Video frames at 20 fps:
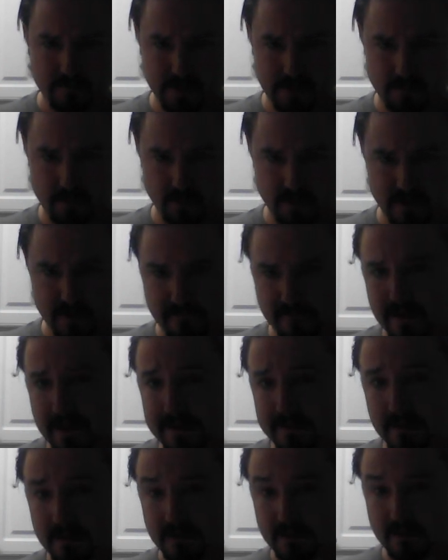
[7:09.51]
People get
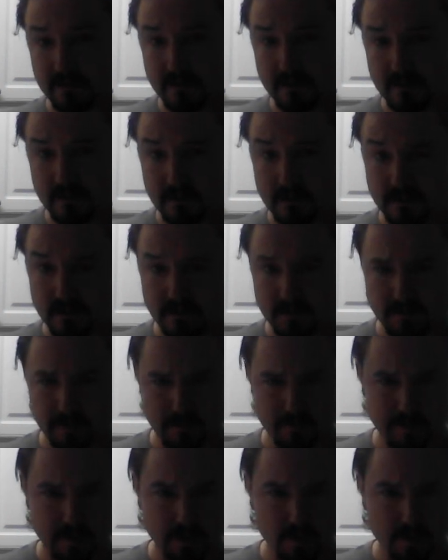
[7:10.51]
violent, and
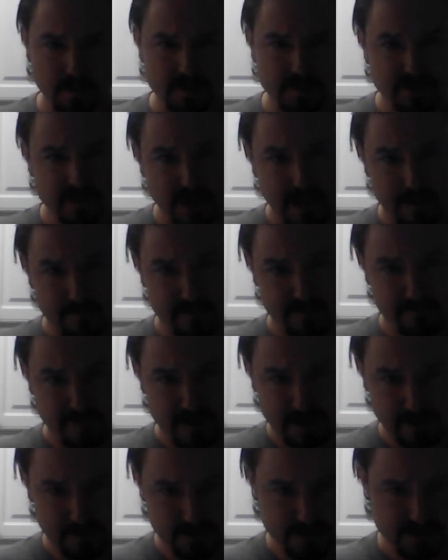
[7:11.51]
people go in to stop the
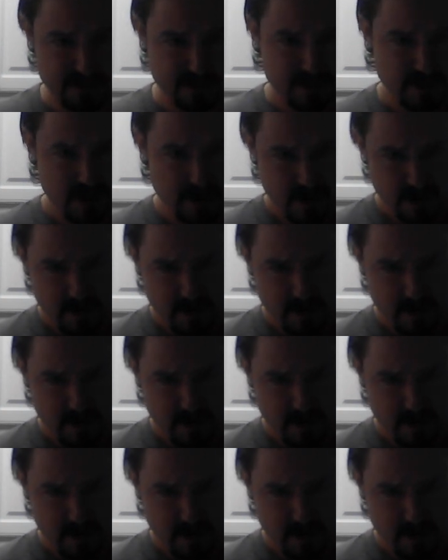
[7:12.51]
violence.